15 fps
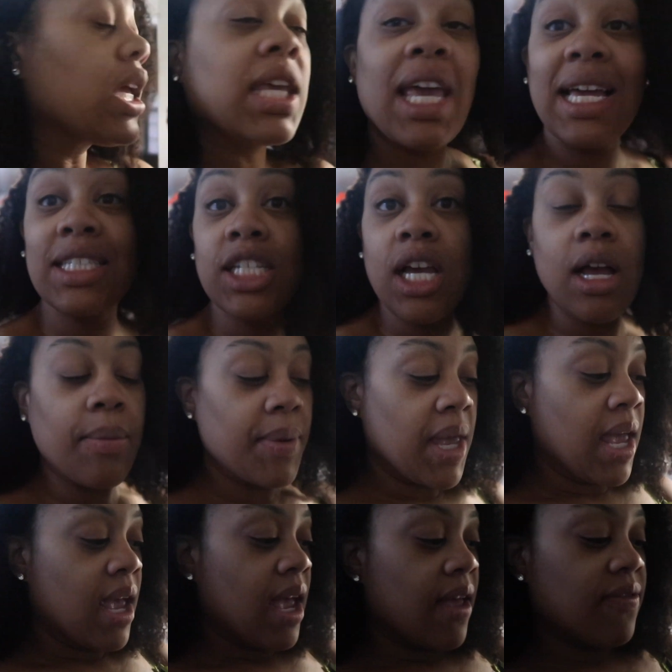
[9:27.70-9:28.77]
ketchup.
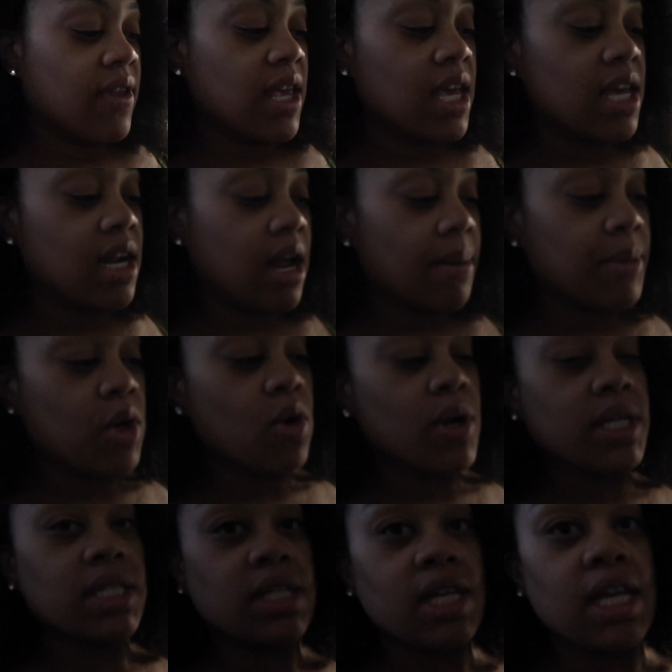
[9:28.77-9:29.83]
And then I'm
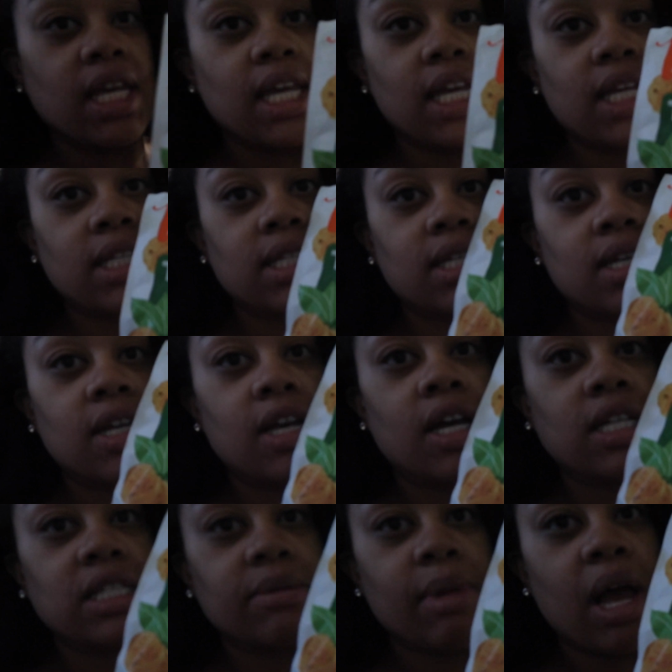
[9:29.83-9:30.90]
going to eat
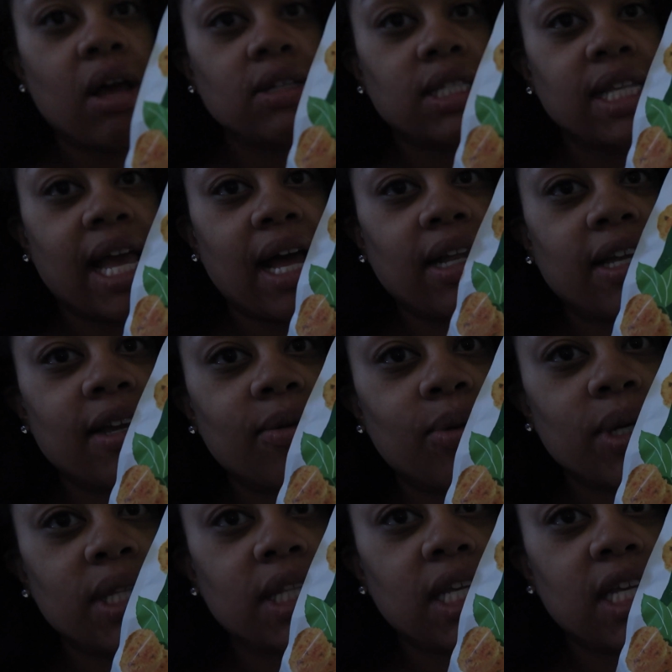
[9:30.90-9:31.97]
a small salad
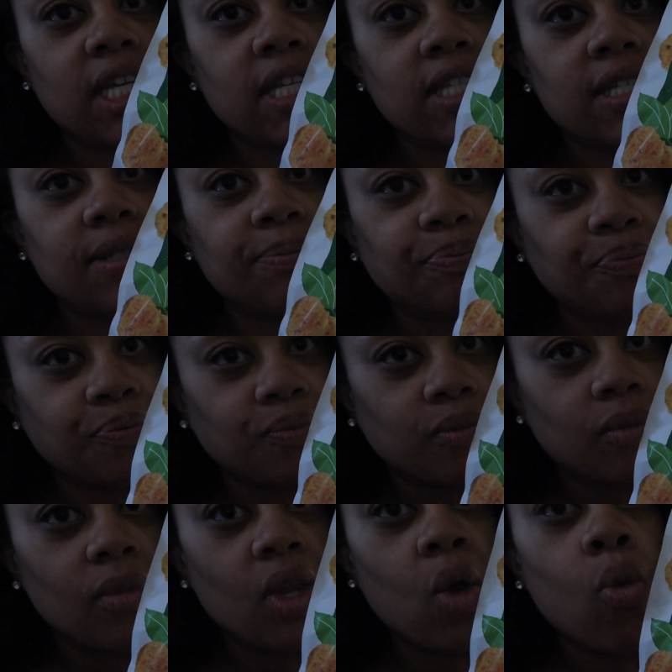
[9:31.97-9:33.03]
with these
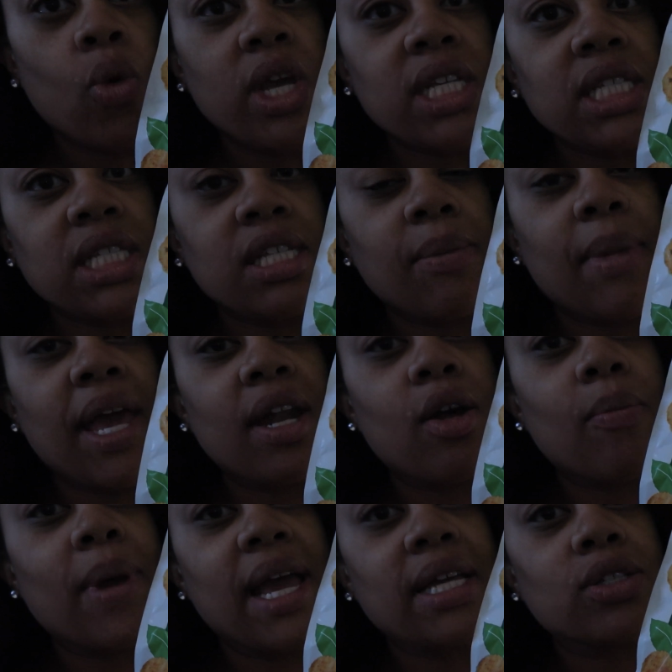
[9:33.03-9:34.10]
with
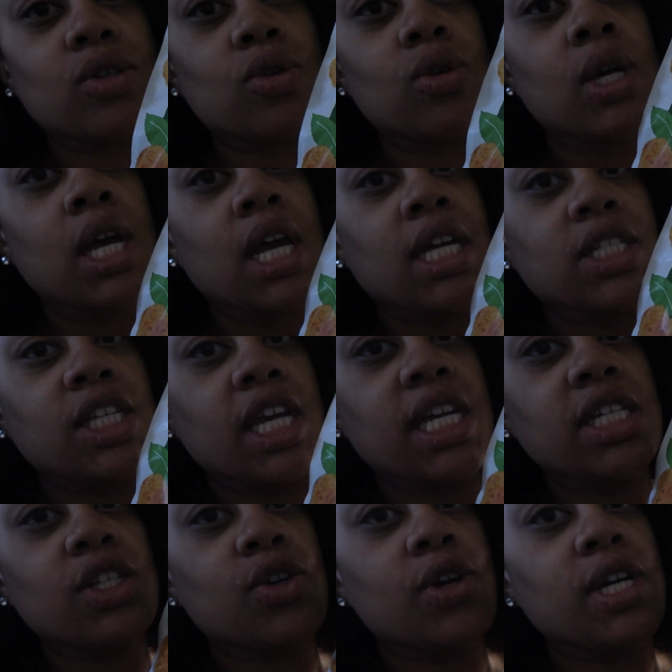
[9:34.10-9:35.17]
tomato, basil,
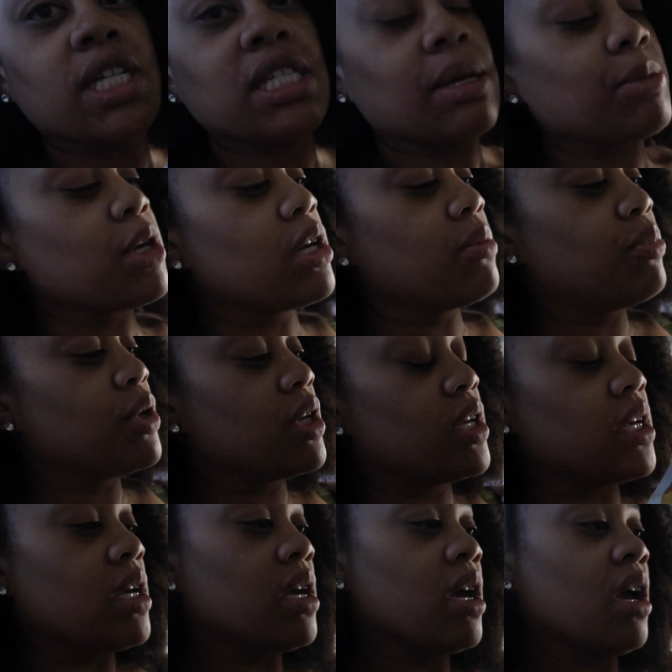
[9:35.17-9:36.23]
cheese crisps. I'm gonna
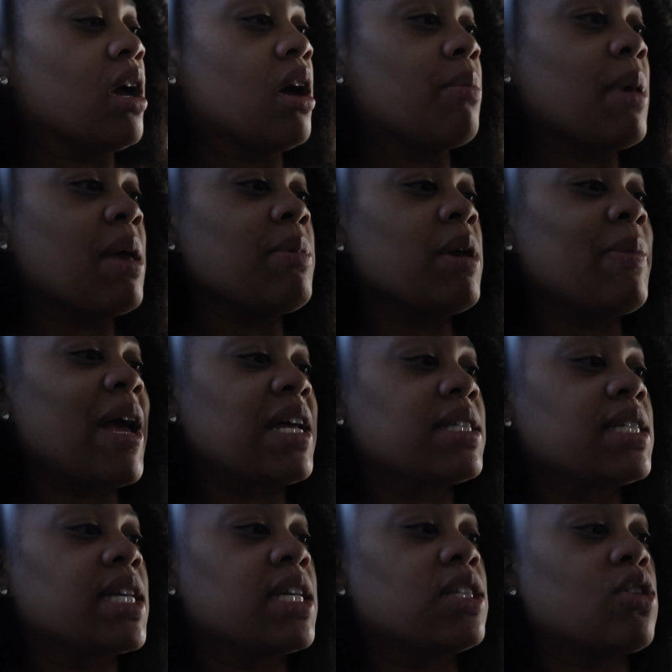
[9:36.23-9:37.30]
put maybe about
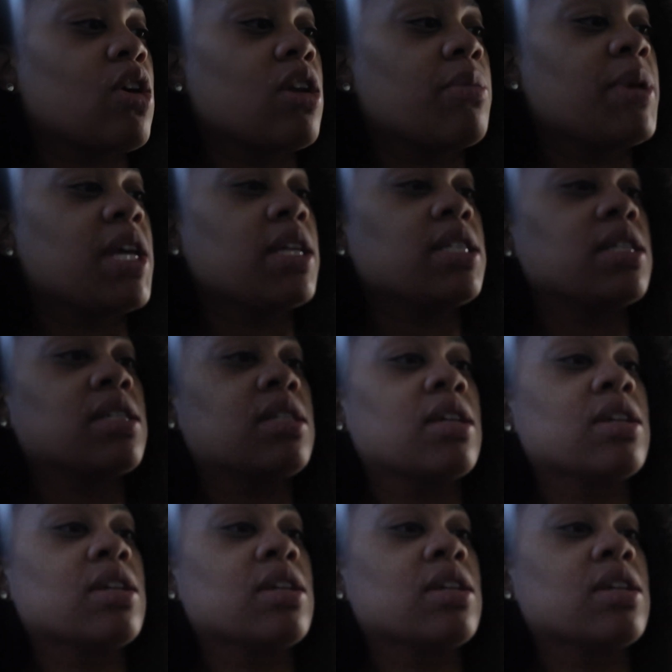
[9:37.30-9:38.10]
6 on them. It's